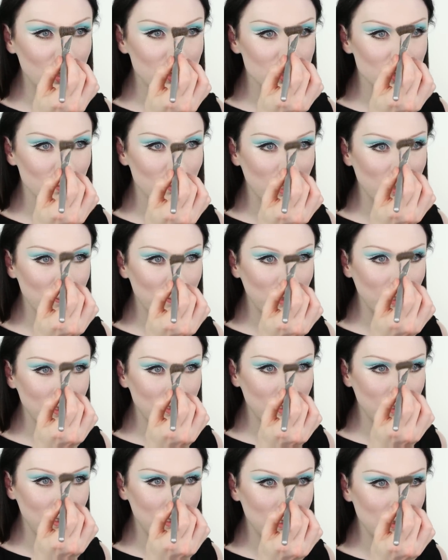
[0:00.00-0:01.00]
So by
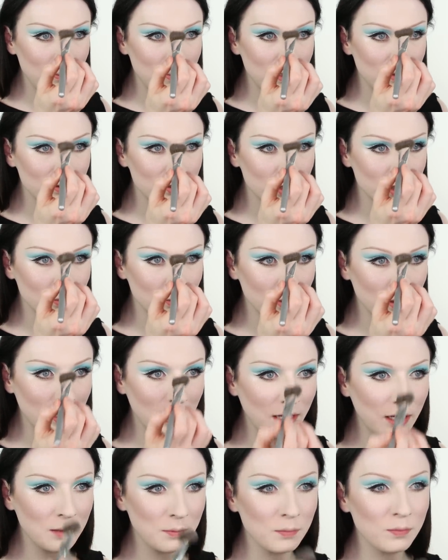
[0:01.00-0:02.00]
applying a little bit of shimmer
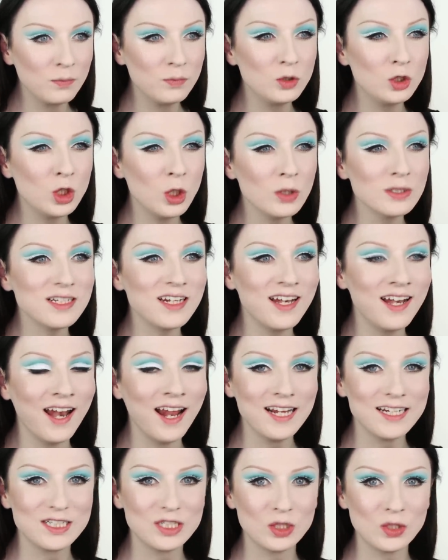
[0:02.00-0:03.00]
there, it draws
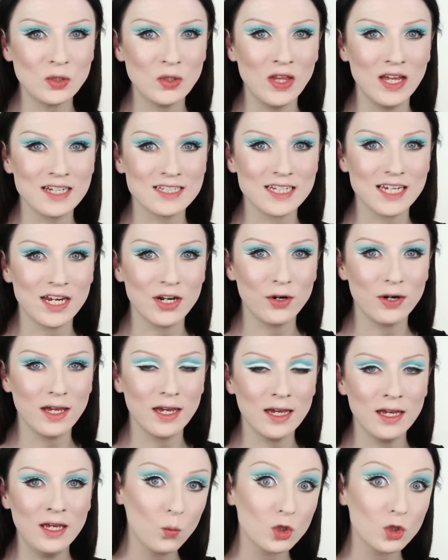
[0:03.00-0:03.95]
light to that area,